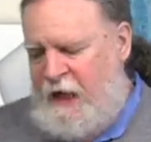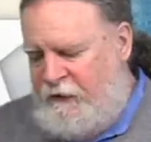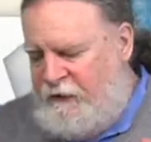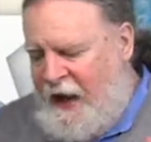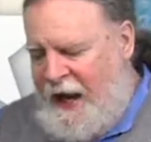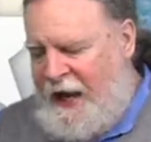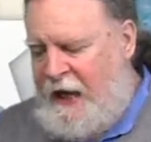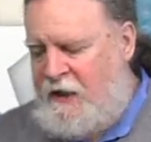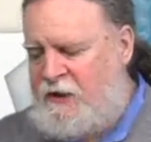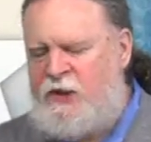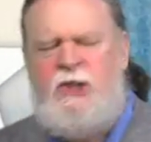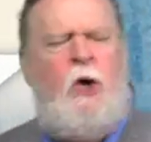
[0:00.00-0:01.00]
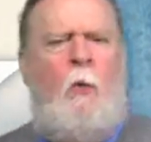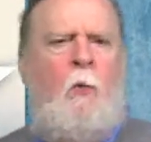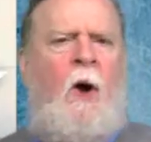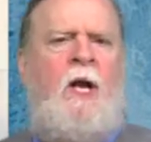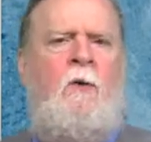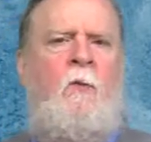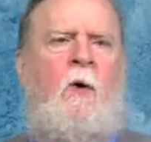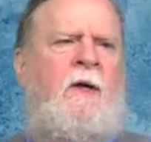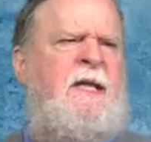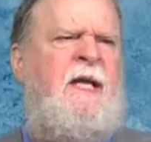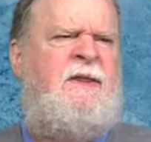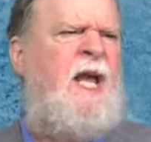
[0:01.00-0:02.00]
that they just don't want to
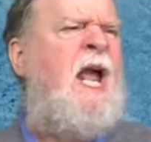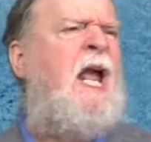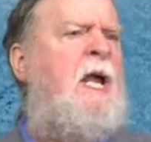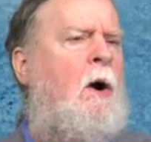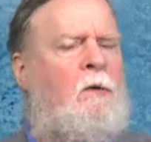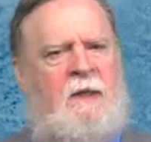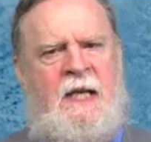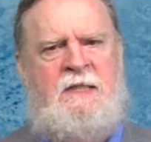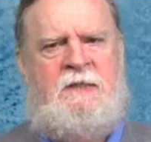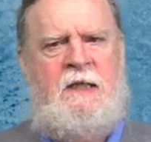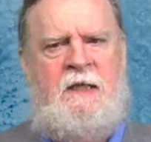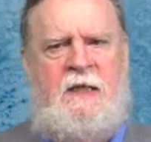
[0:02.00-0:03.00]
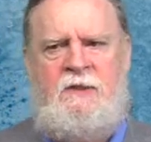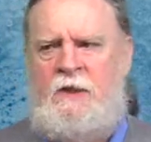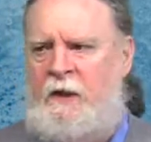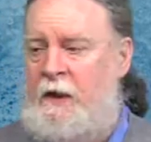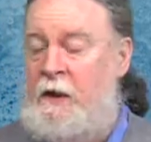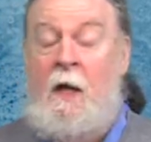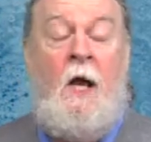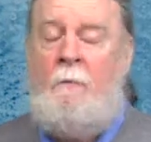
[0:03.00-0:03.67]
work, that they are lazy and indolent.